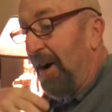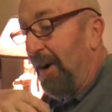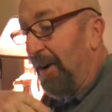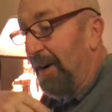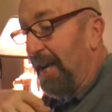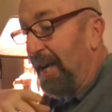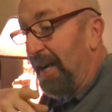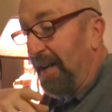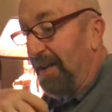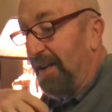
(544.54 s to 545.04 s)

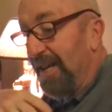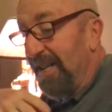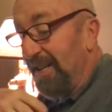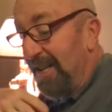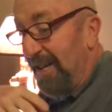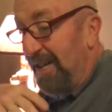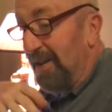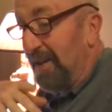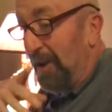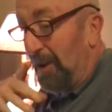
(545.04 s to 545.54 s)
Okay, not
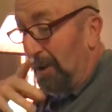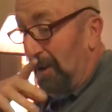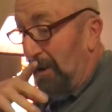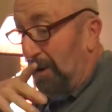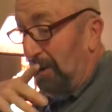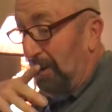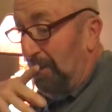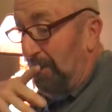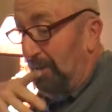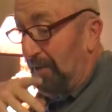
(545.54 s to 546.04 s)
long
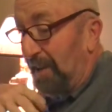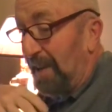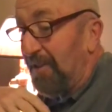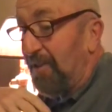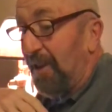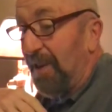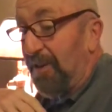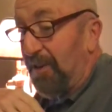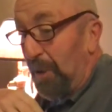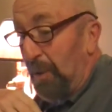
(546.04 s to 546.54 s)
ago, they
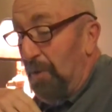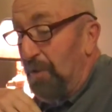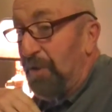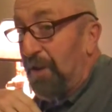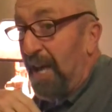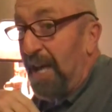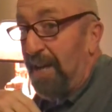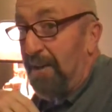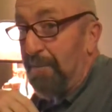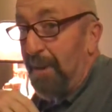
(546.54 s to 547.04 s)
said, don't
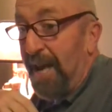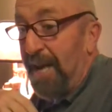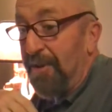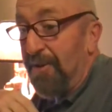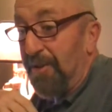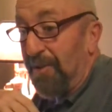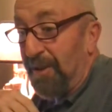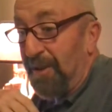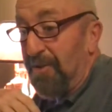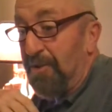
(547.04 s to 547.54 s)
take
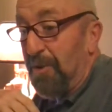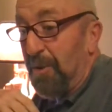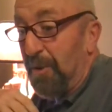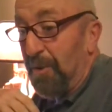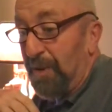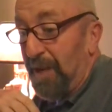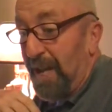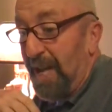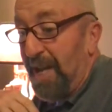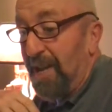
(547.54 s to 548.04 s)
matters in your
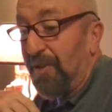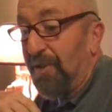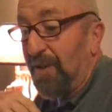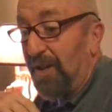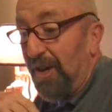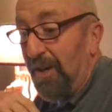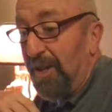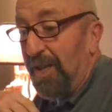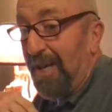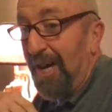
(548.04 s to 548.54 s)
own hands,
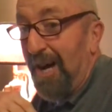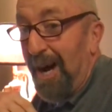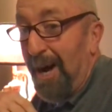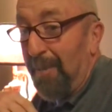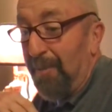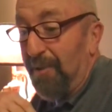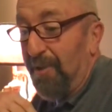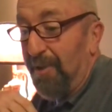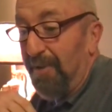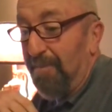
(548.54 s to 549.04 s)
call the
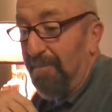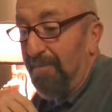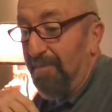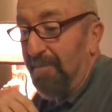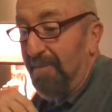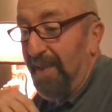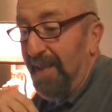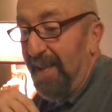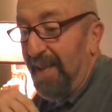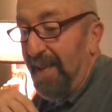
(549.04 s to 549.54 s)
cops.
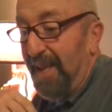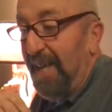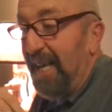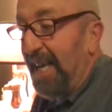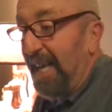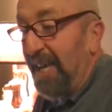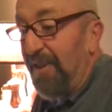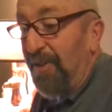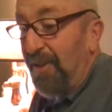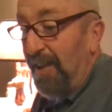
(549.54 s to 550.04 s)

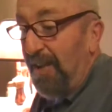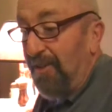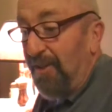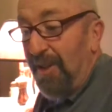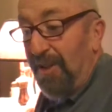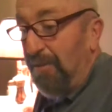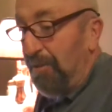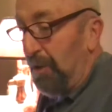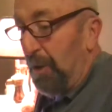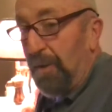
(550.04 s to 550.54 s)
He
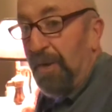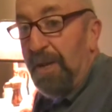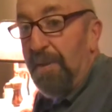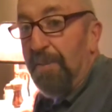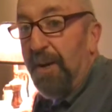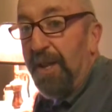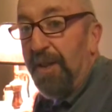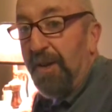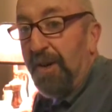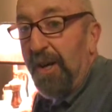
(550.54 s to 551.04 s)
says, don't even
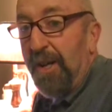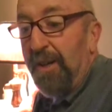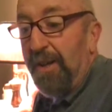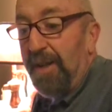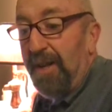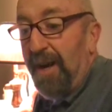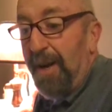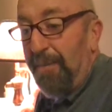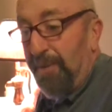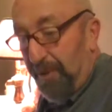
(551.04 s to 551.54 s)
bother calling
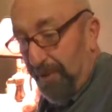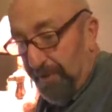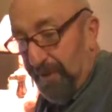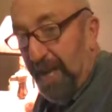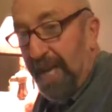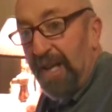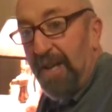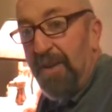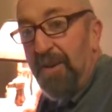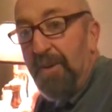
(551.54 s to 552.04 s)
the cops.
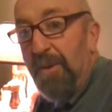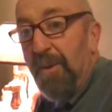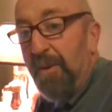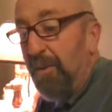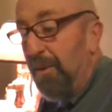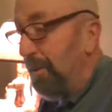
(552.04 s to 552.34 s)
Take it in your,